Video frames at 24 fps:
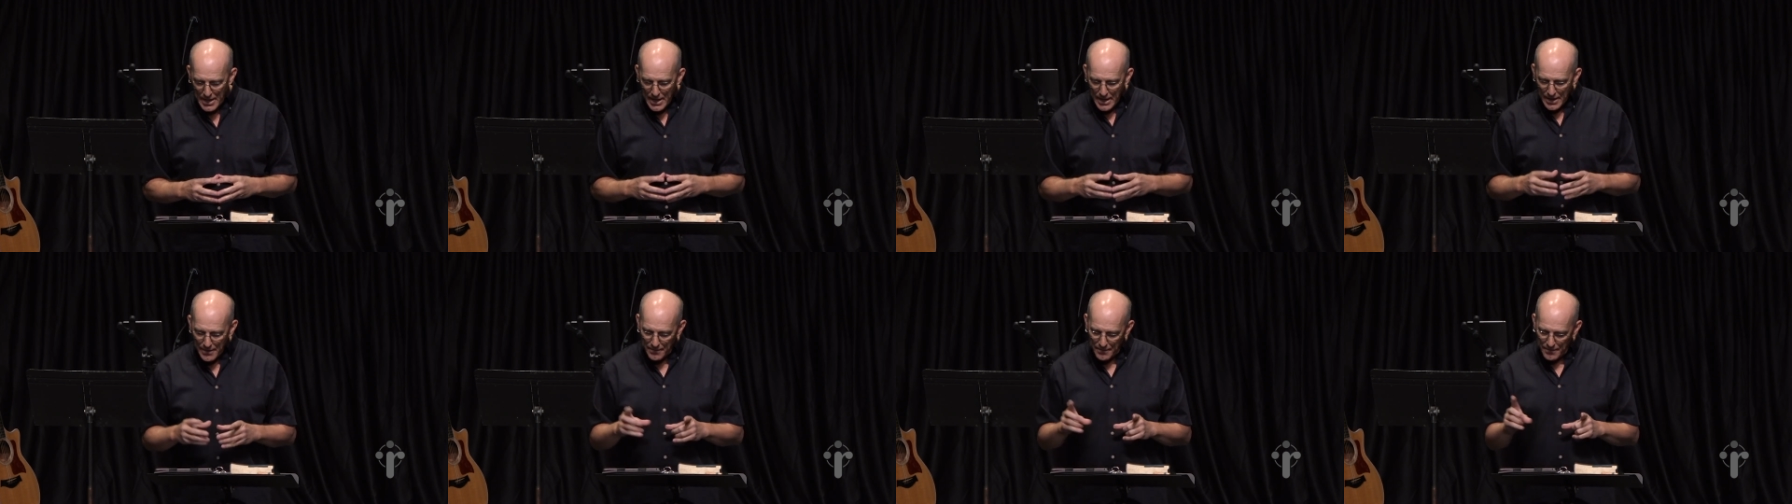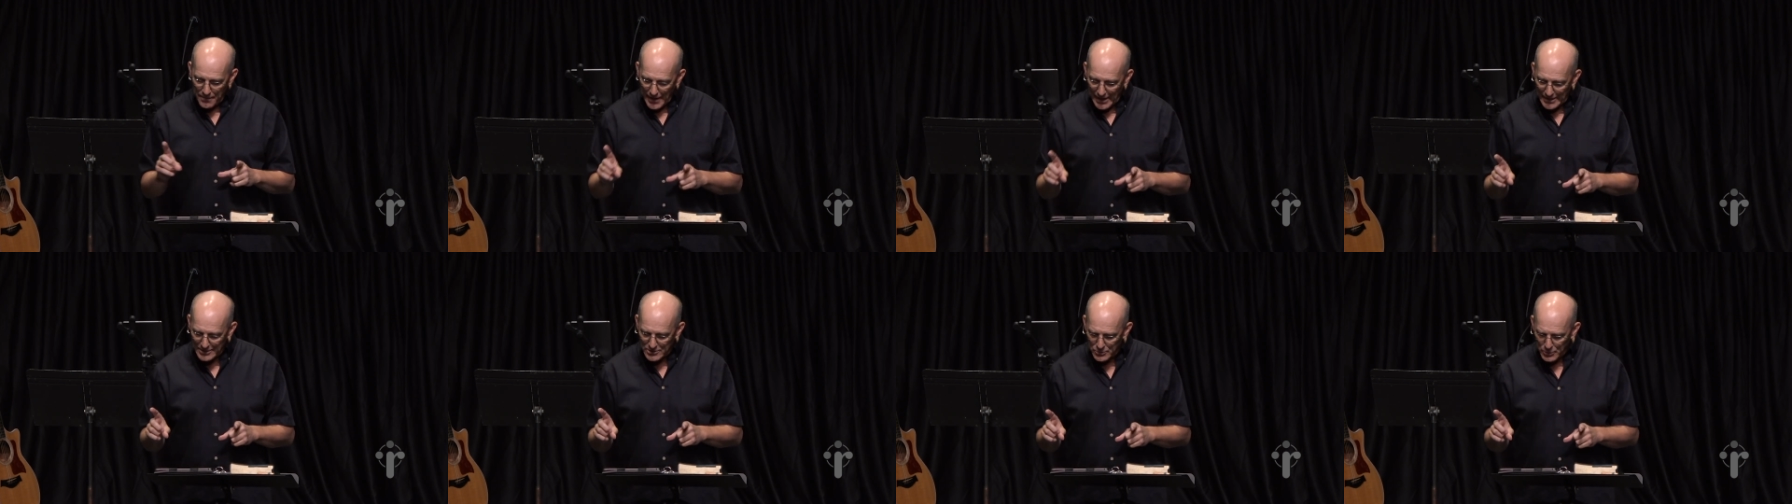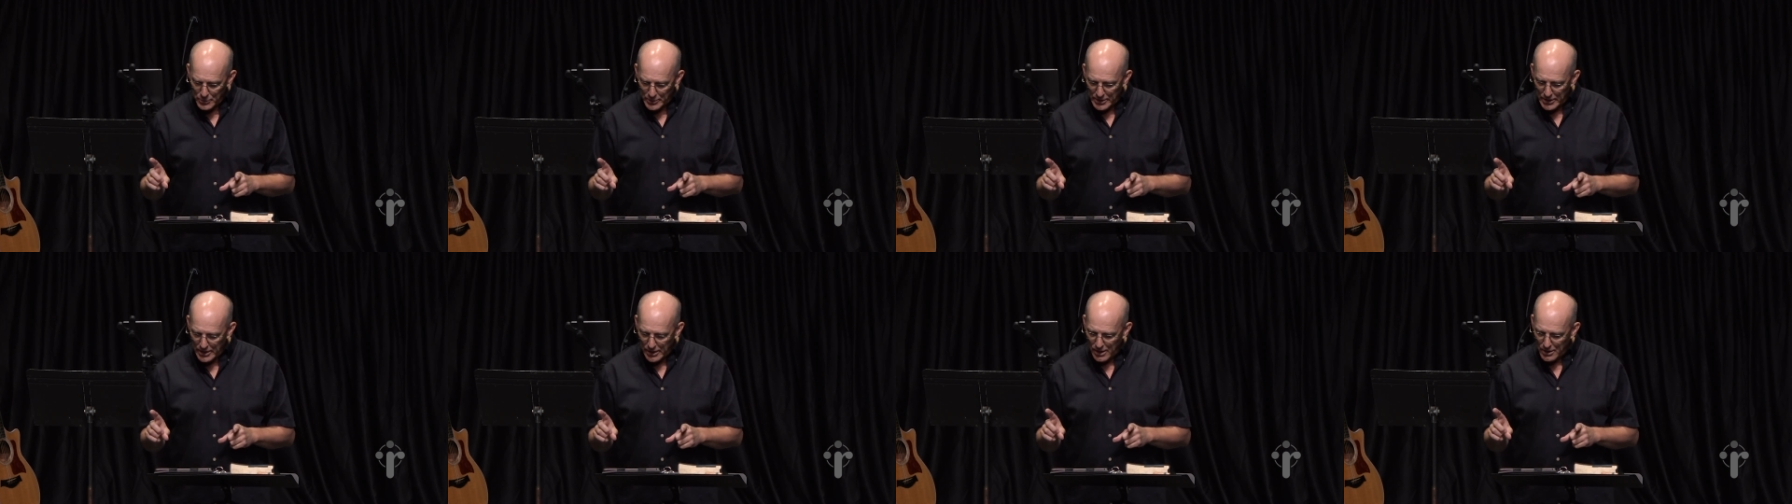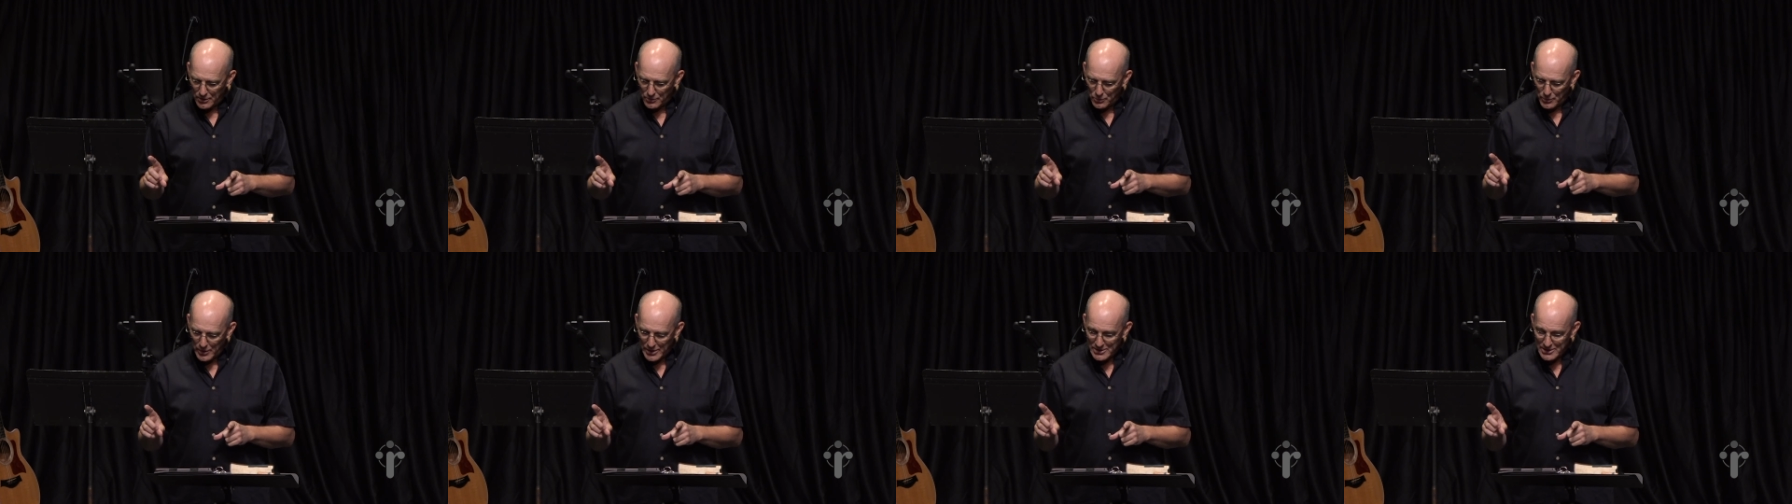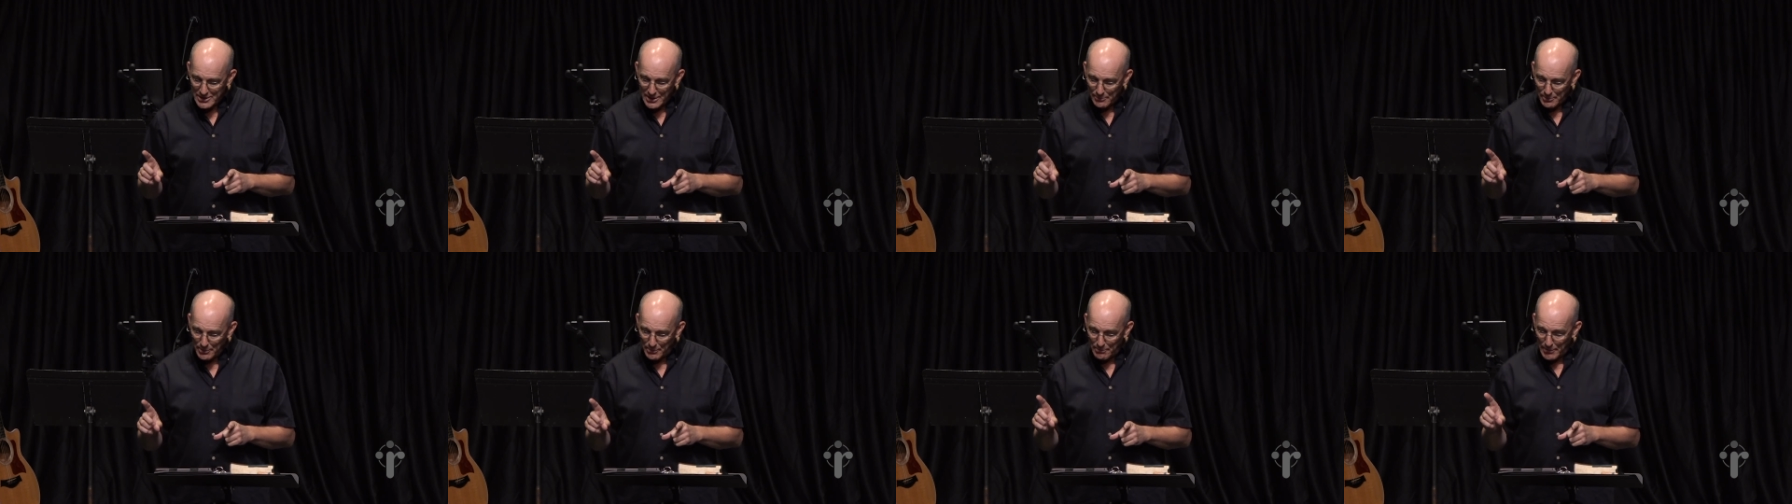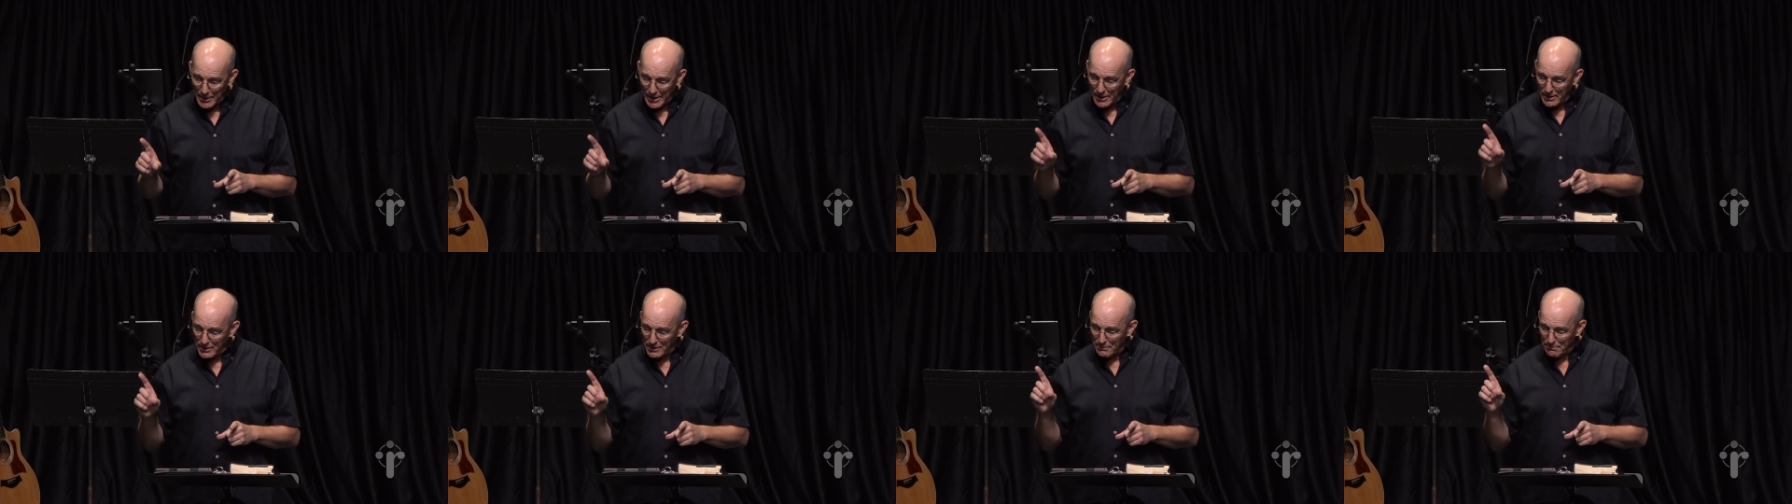And that's when God raised up a
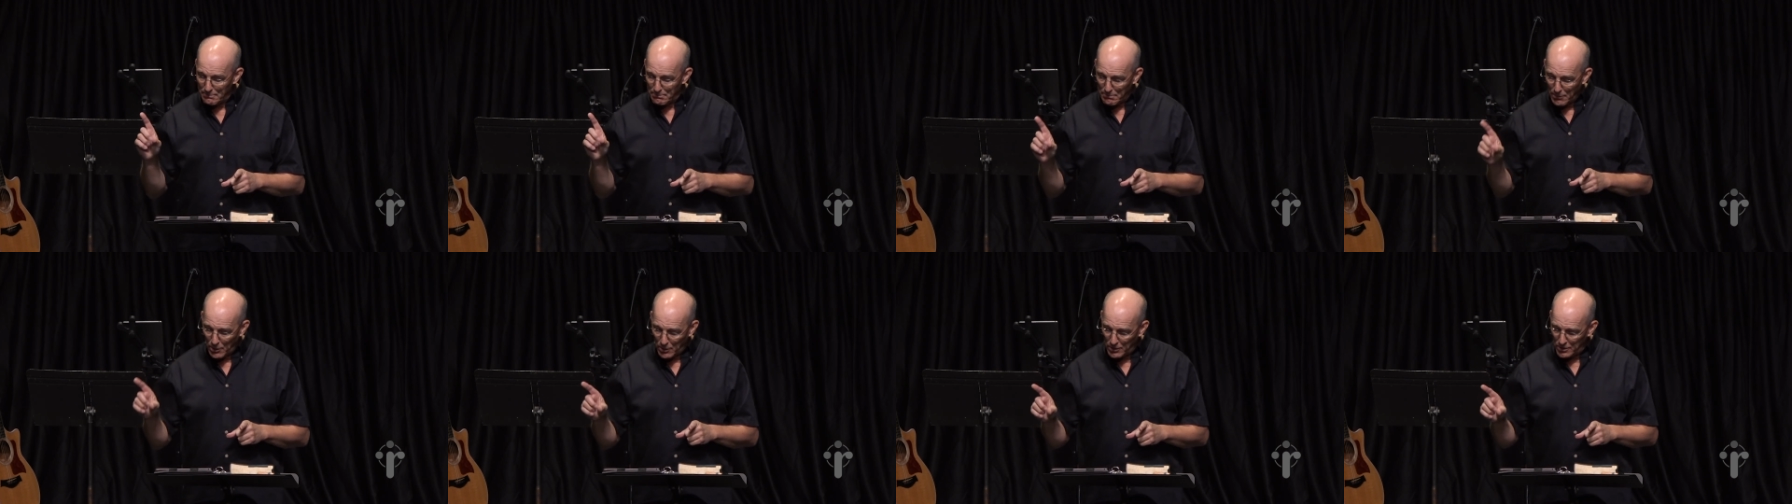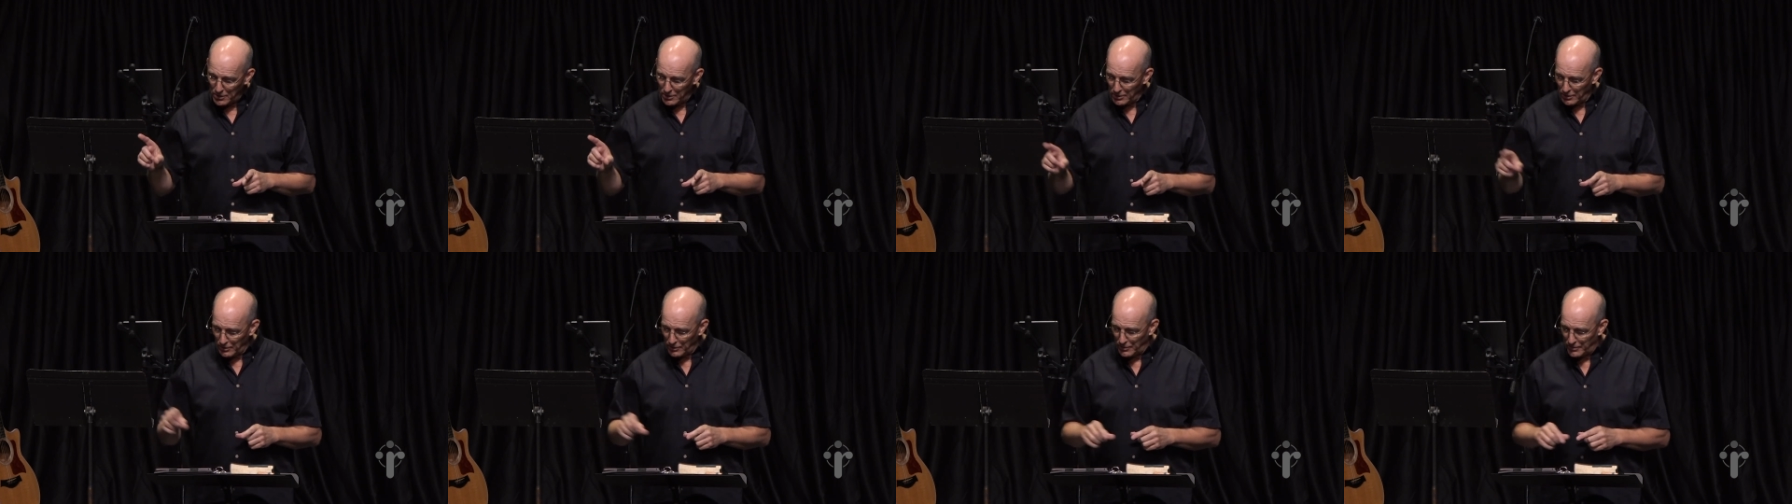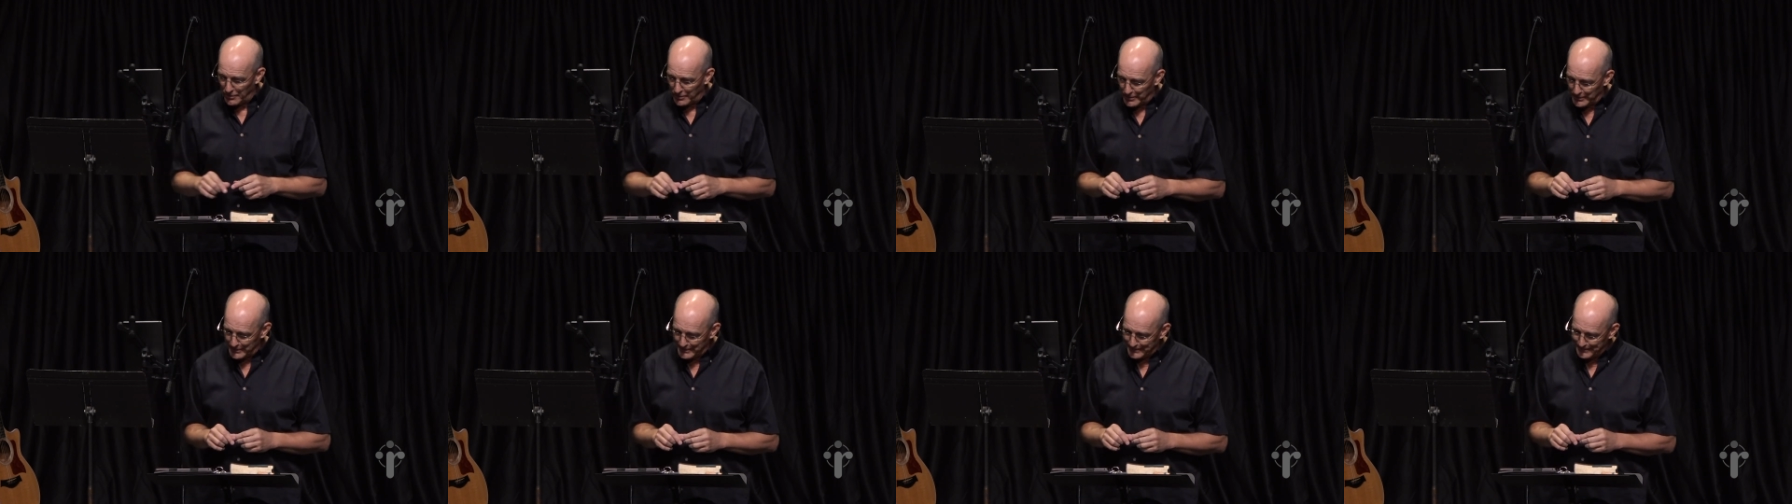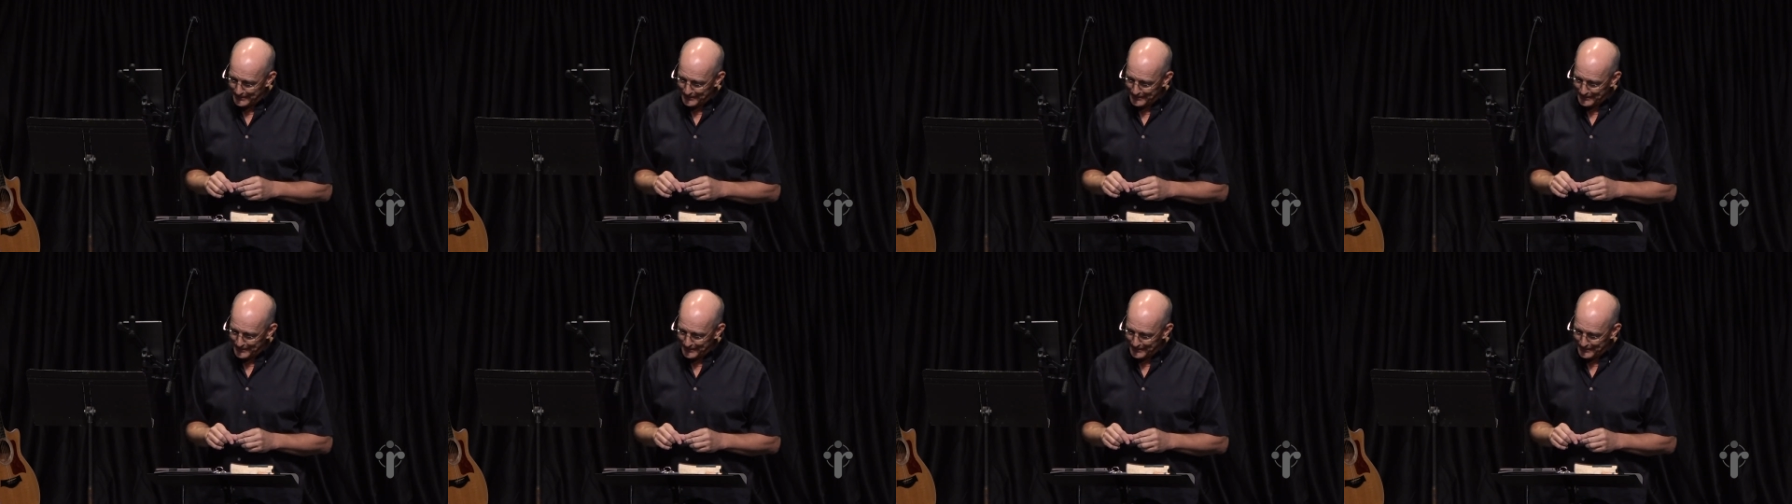man, Martin Luther,